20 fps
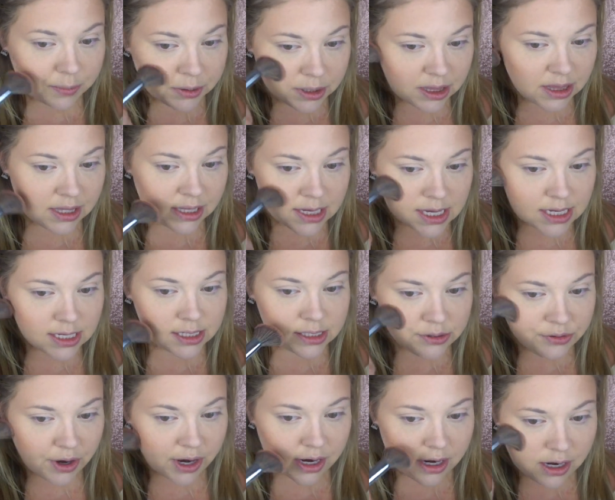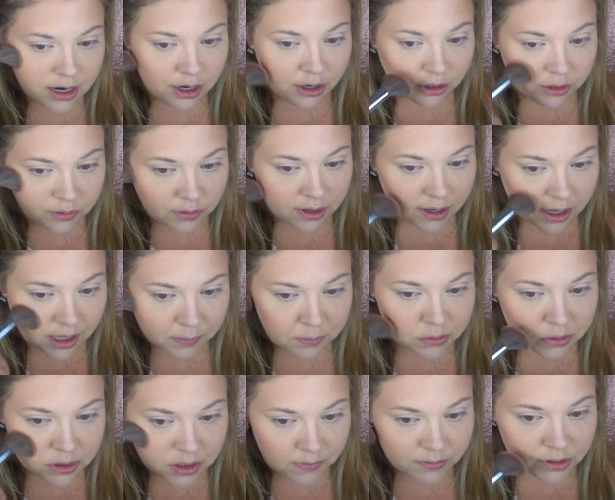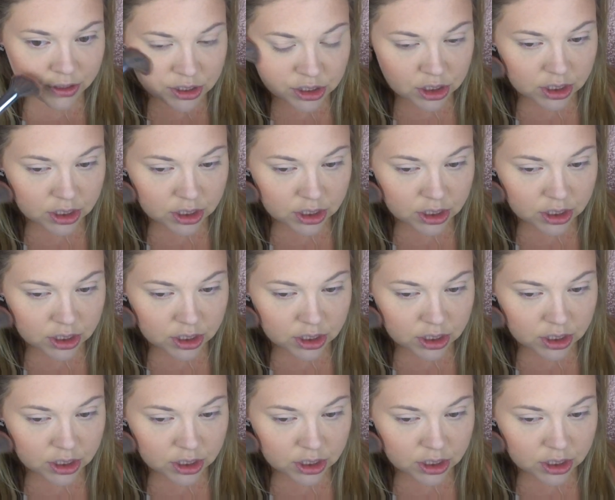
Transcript: put this right here on the apples of your